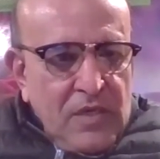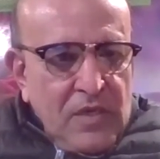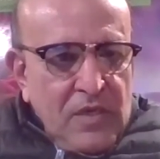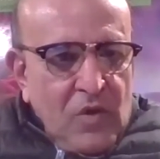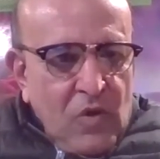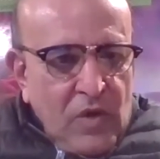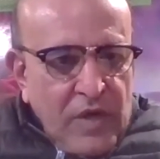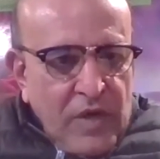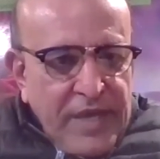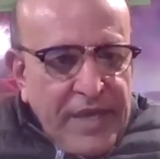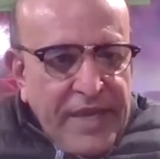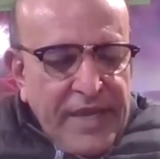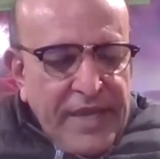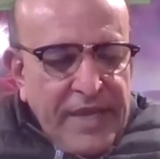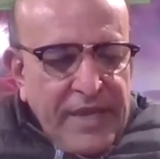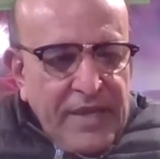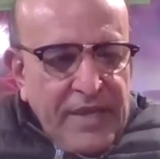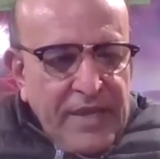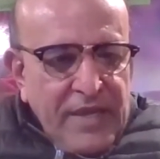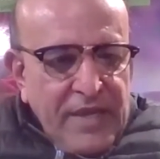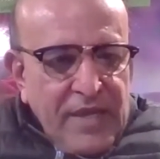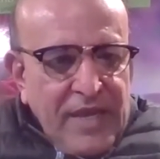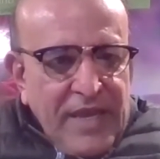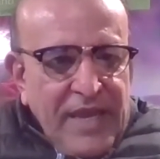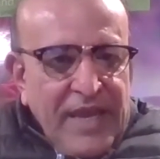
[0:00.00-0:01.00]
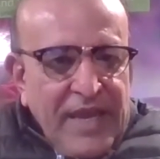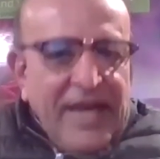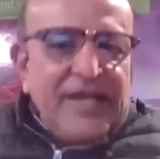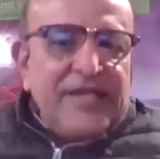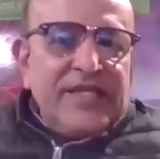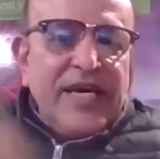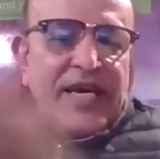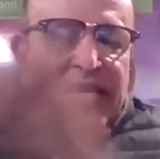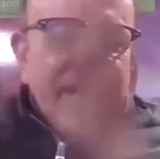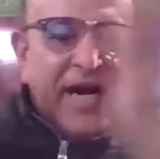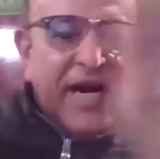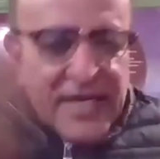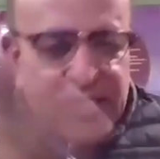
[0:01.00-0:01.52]
Okay. And
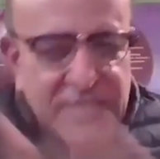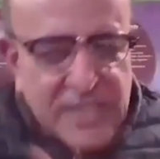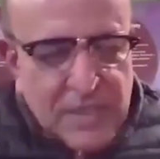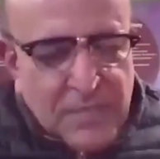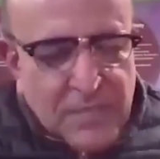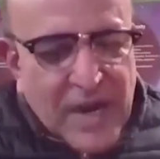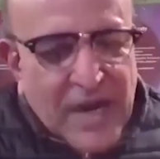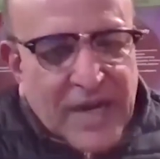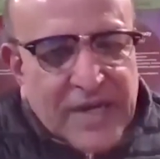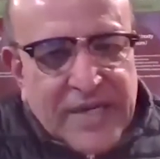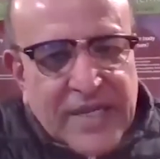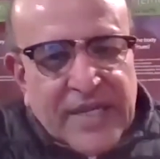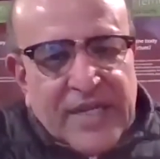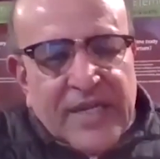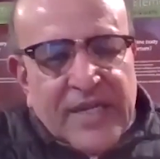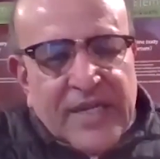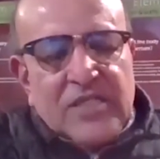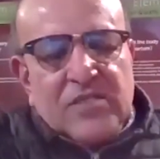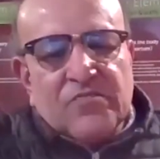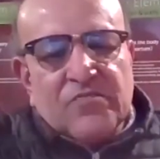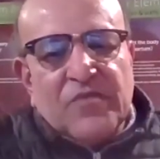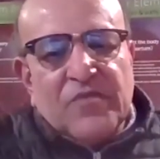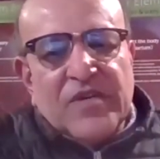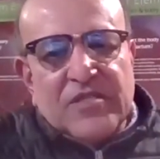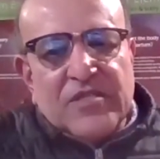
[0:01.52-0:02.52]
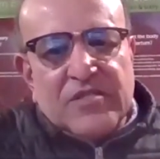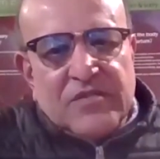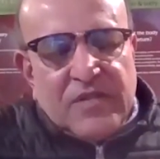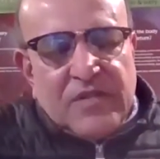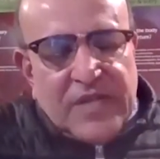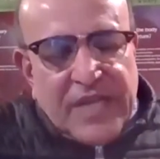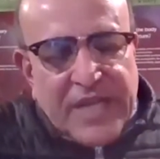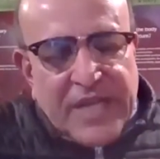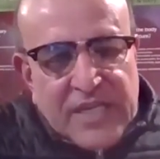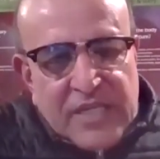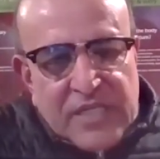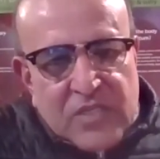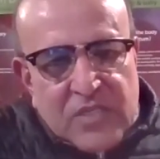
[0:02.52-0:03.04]
there are some articles which
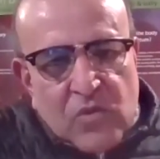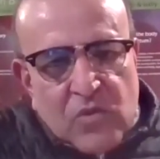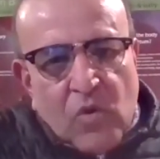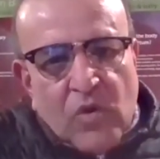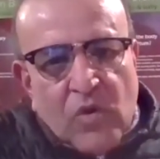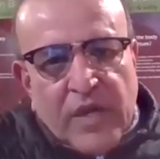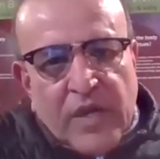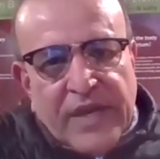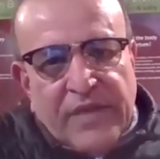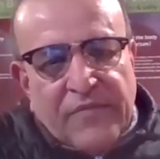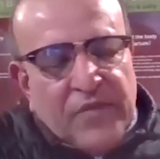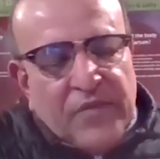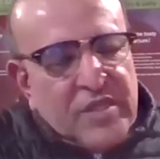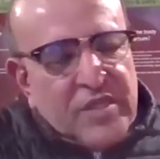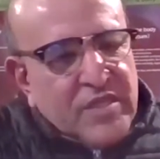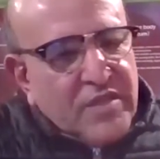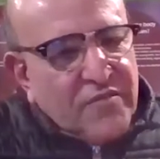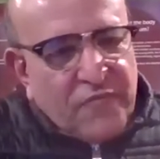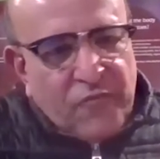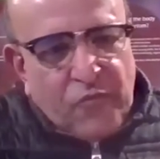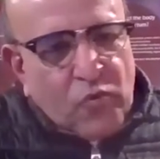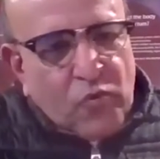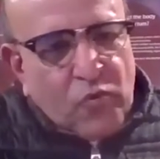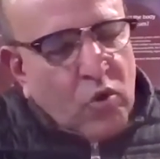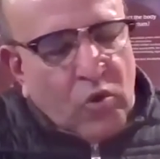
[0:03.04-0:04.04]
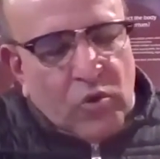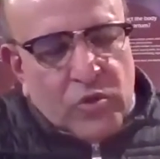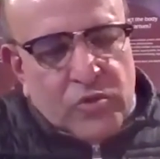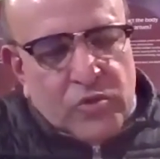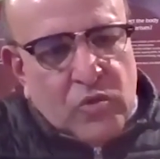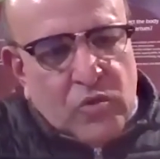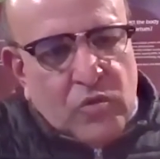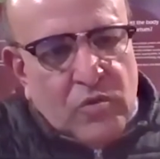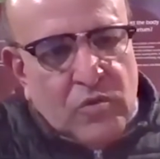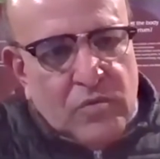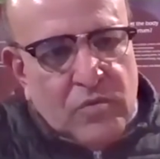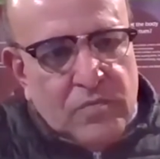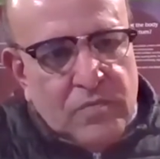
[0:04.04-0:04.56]
links, okay, with the food also.
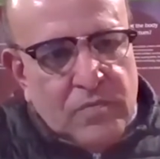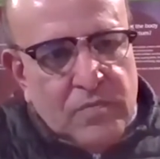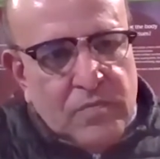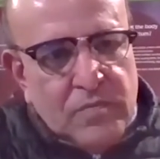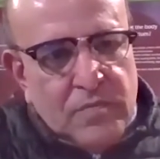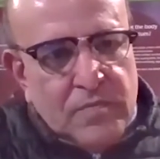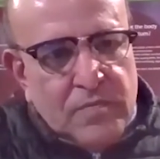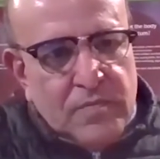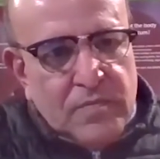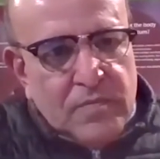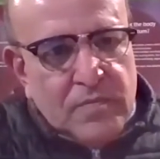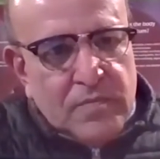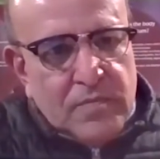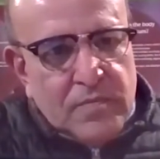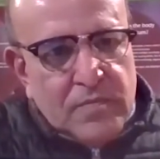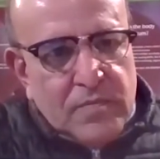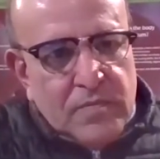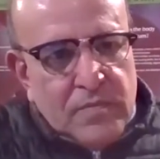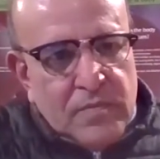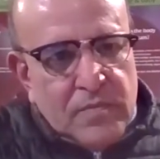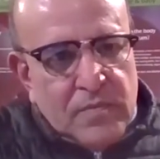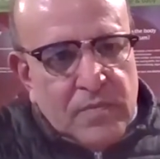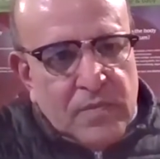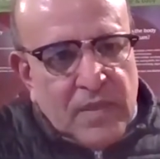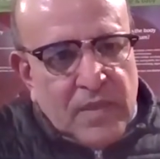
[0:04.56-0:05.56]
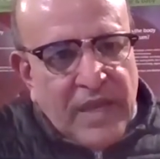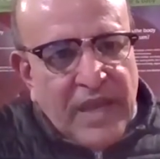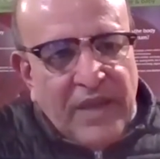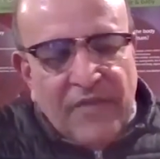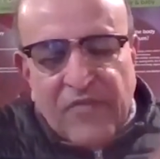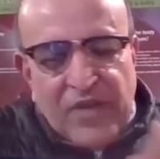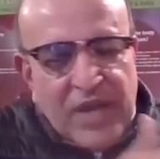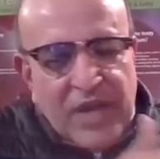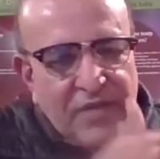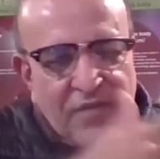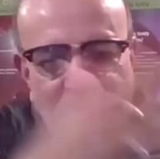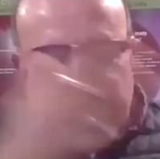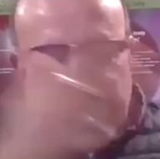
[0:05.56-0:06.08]

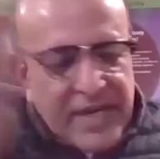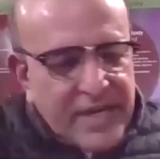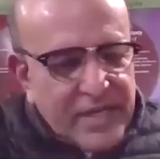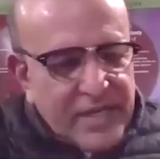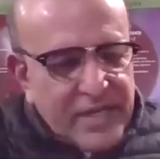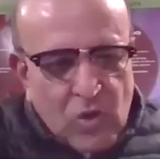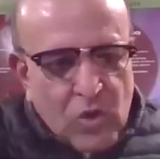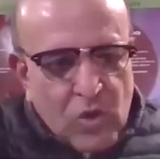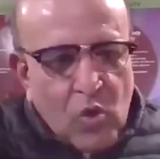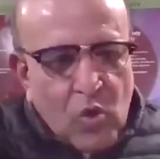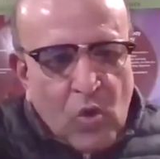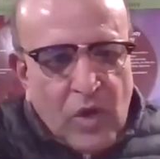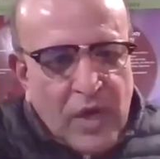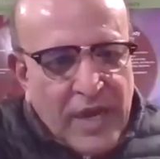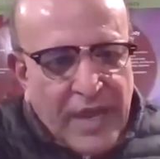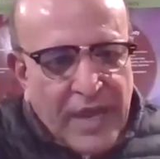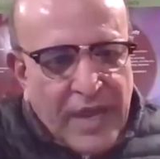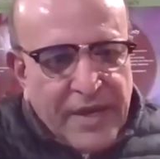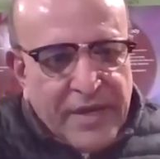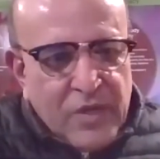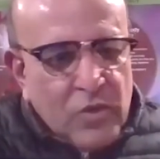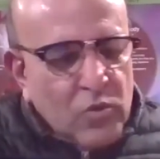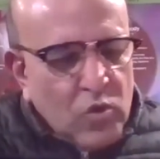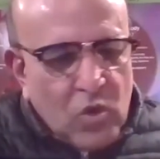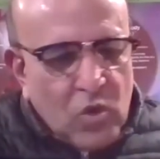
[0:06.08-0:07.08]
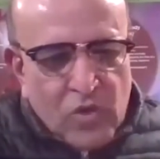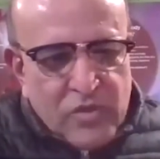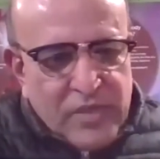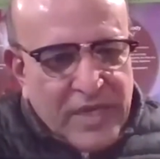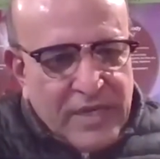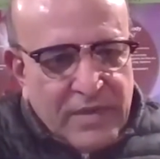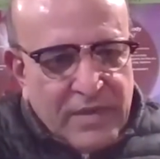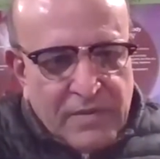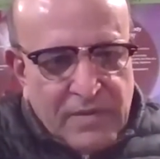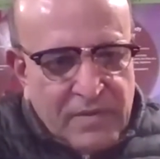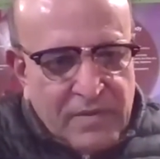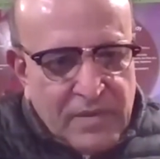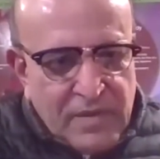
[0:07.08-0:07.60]
Everywhere it is on online. You know
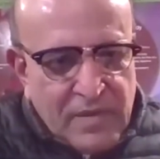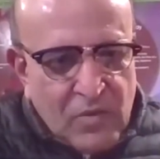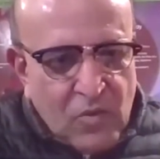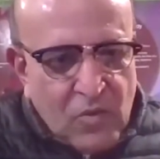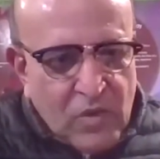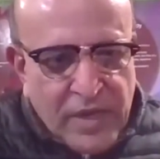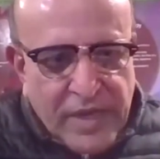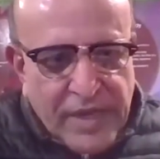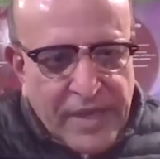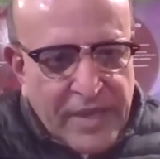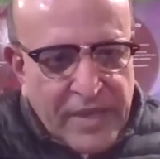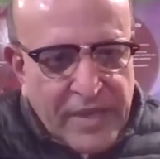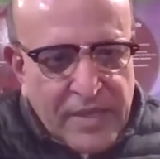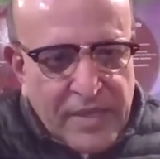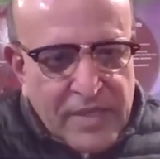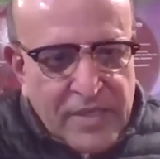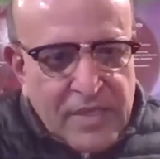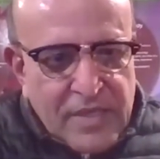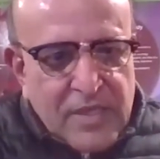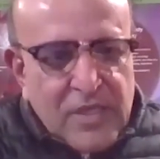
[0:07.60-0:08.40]
that. Okay.